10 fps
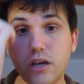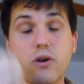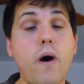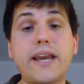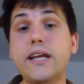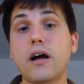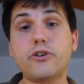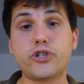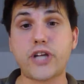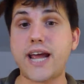I need to
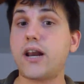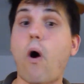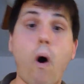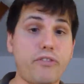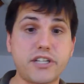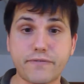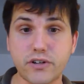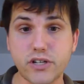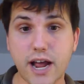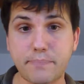understand all the
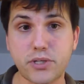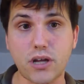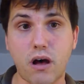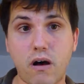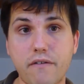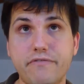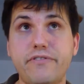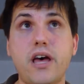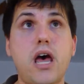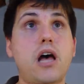different types
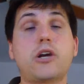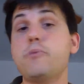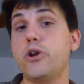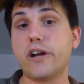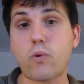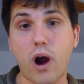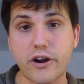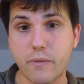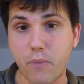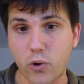of community
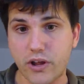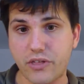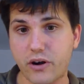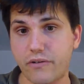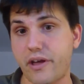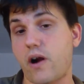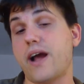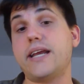acquired pneumonia that are there.